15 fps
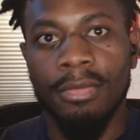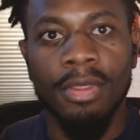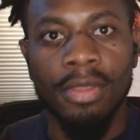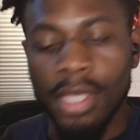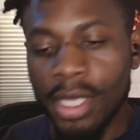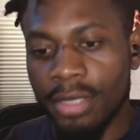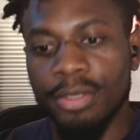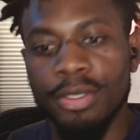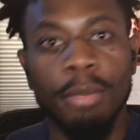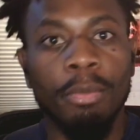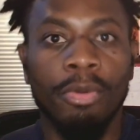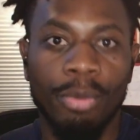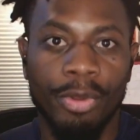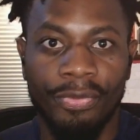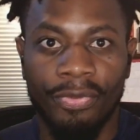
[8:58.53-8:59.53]
his number
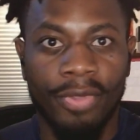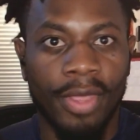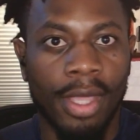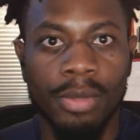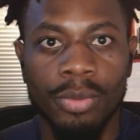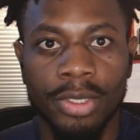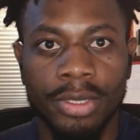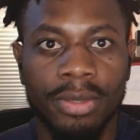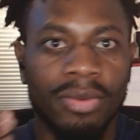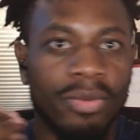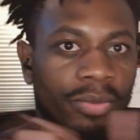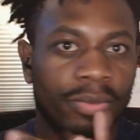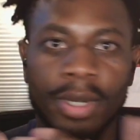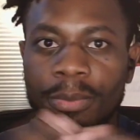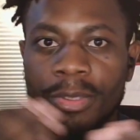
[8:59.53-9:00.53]
one thing was
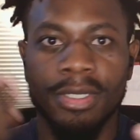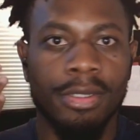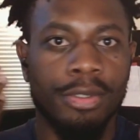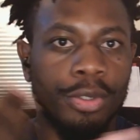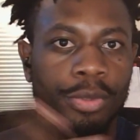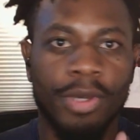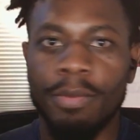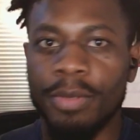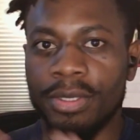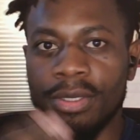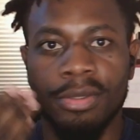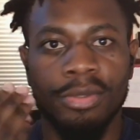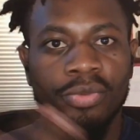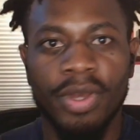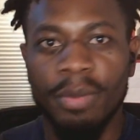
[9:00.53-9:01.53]
repetition,
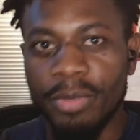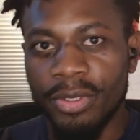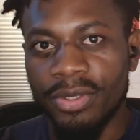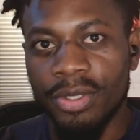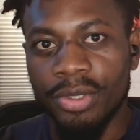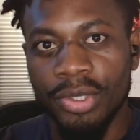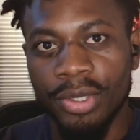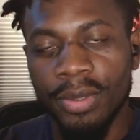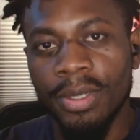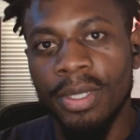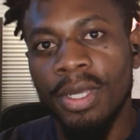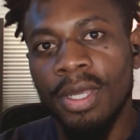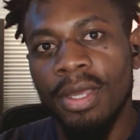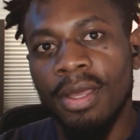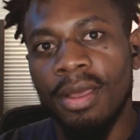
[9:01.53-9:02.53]
repetition, repetition.
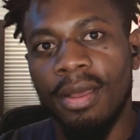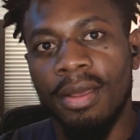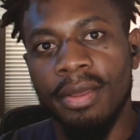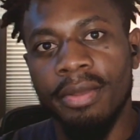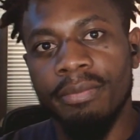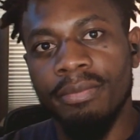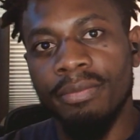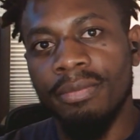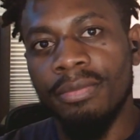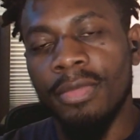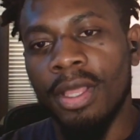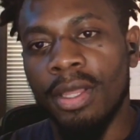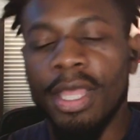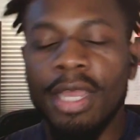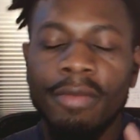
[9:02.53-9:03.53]

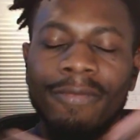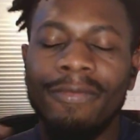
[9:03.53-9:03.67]
A lot of